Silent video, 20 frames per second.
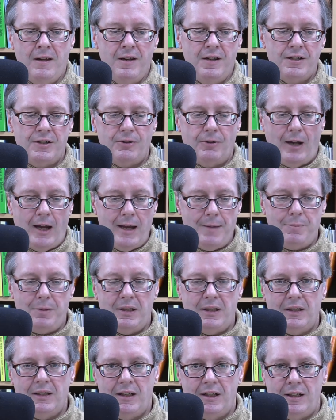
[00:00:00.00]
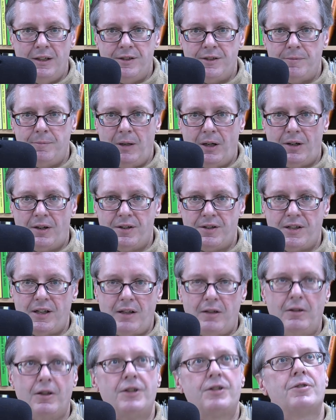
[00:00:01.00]
So APA is American
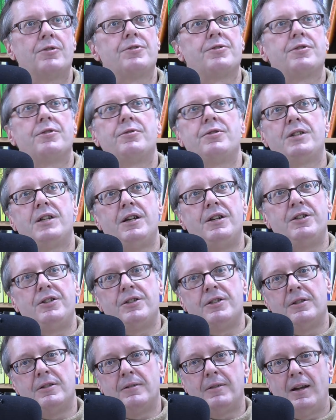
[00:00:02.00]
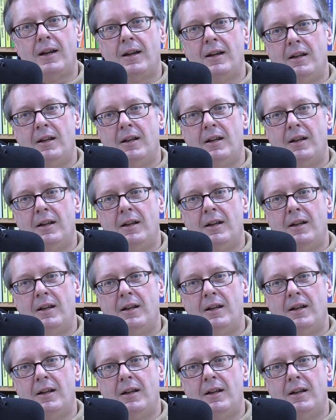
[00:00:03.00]
Psychological Association.